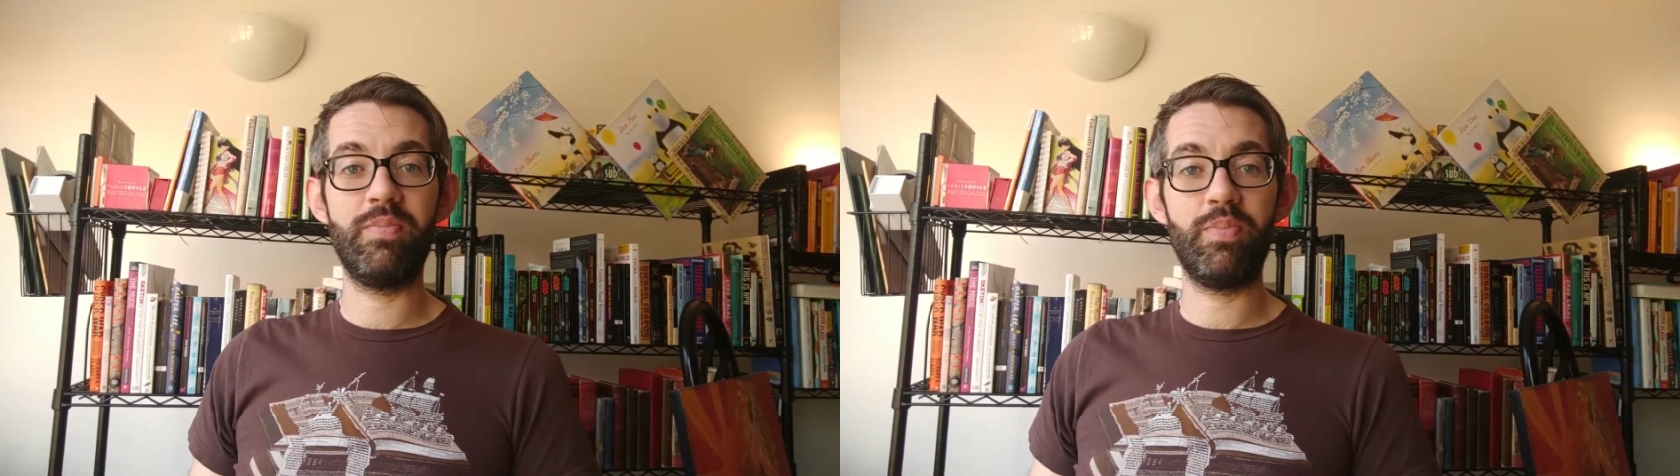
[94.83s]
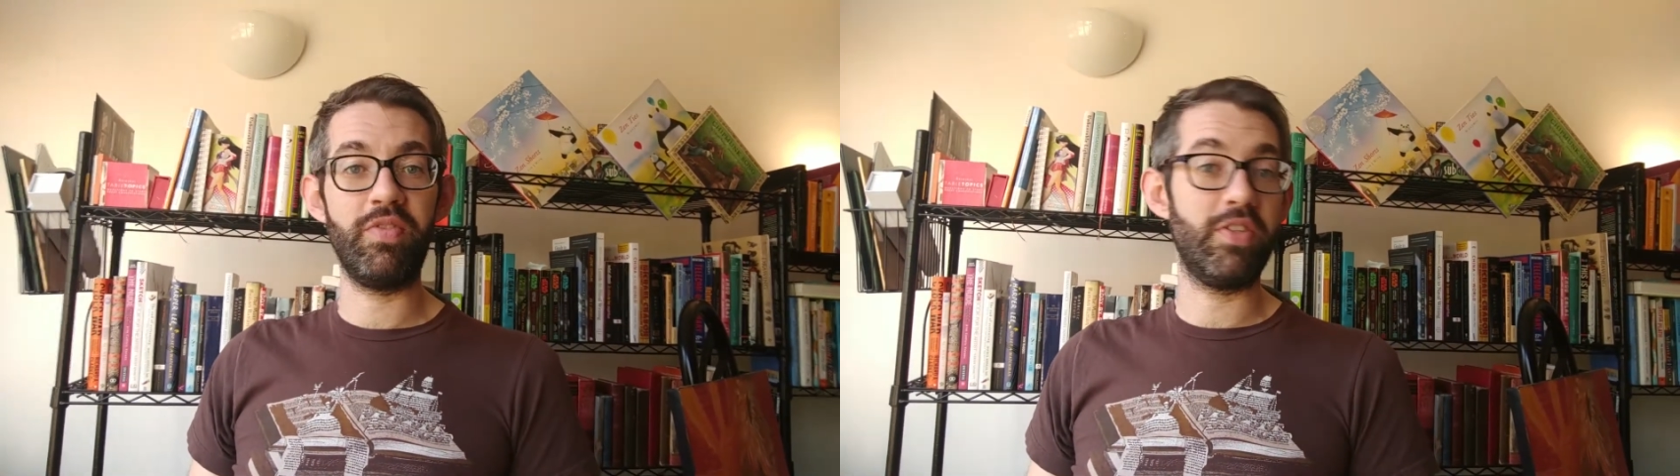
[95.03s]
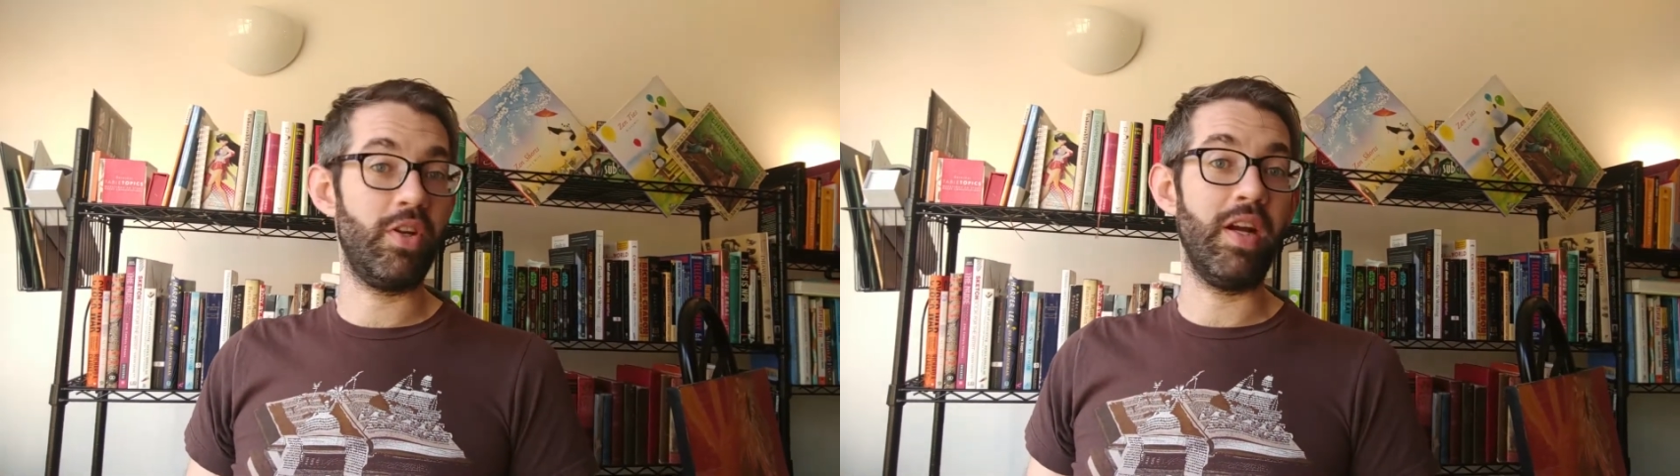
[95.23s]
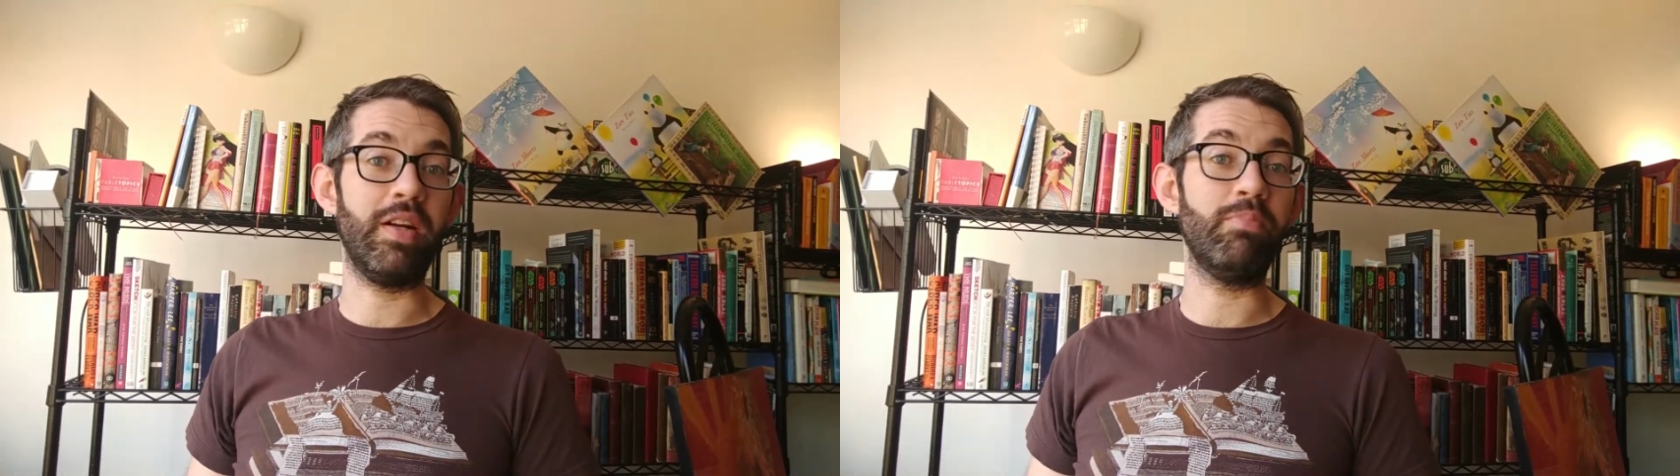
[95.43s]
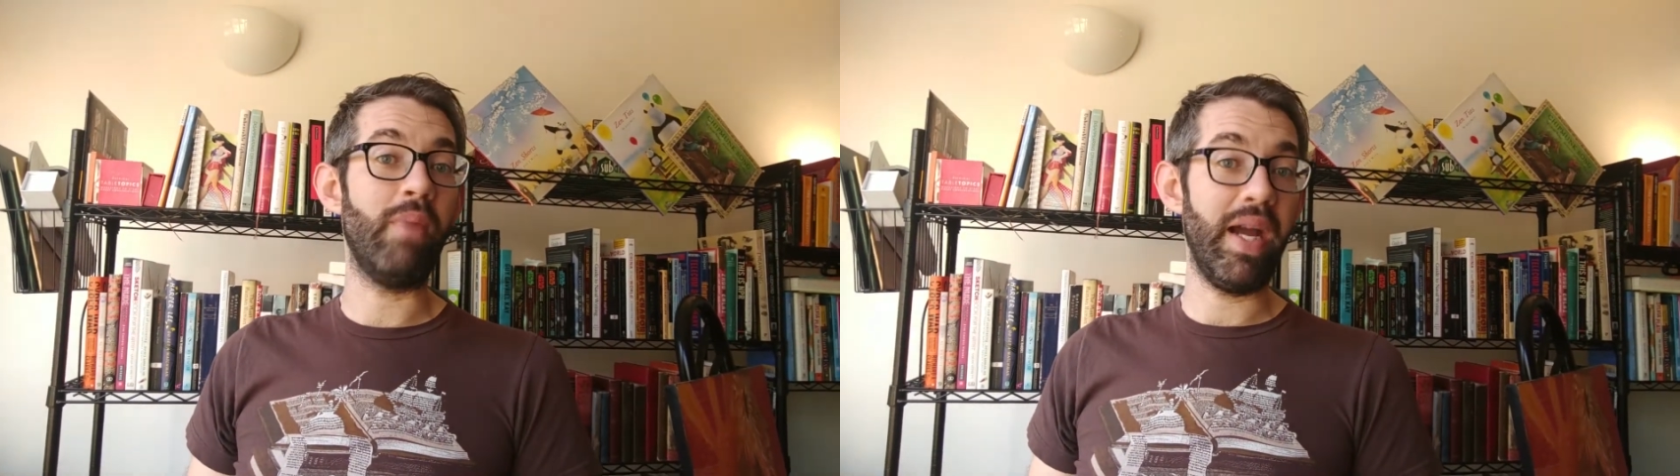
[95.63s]
Professor
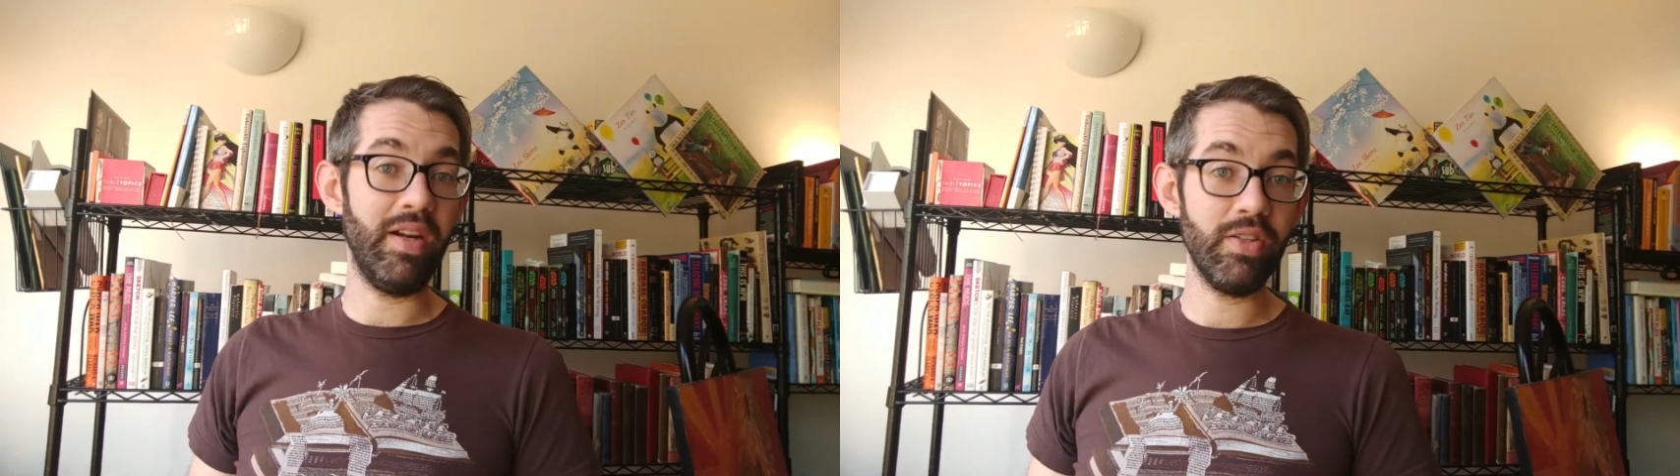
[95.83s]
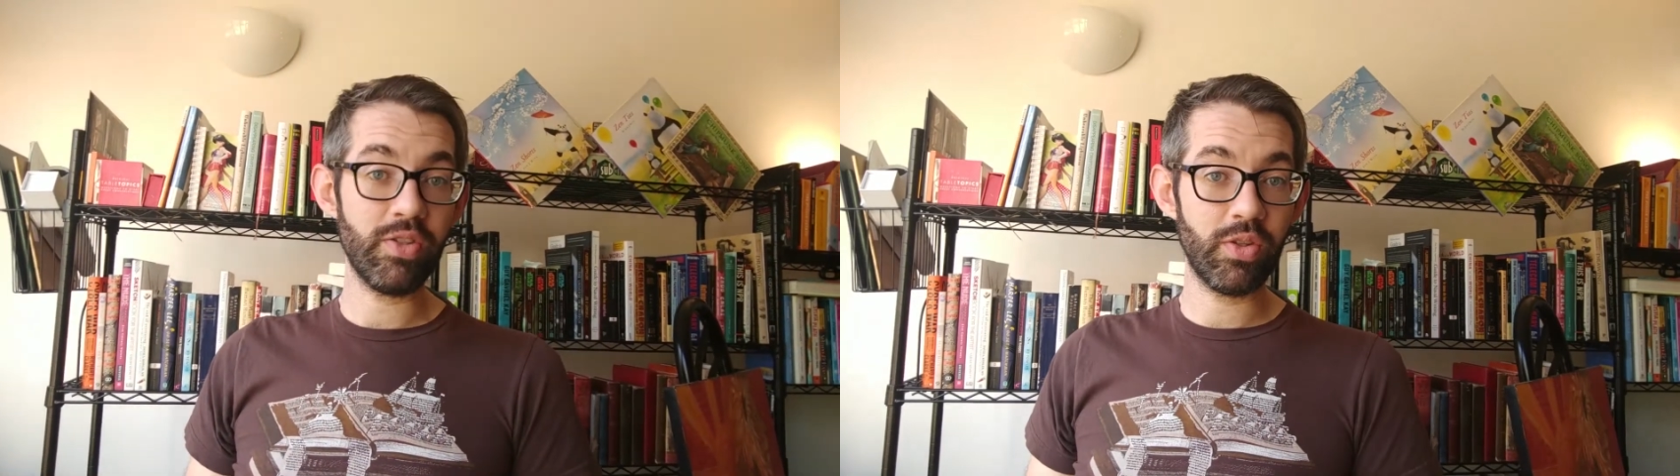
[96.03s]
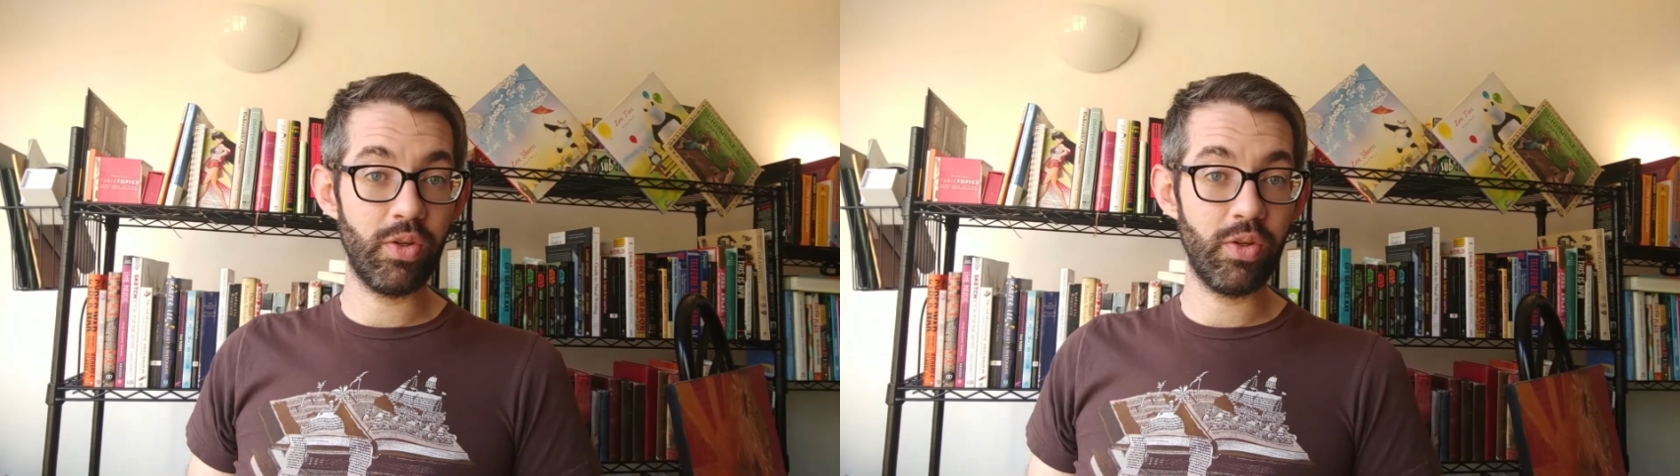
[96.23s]
Eric Meyers,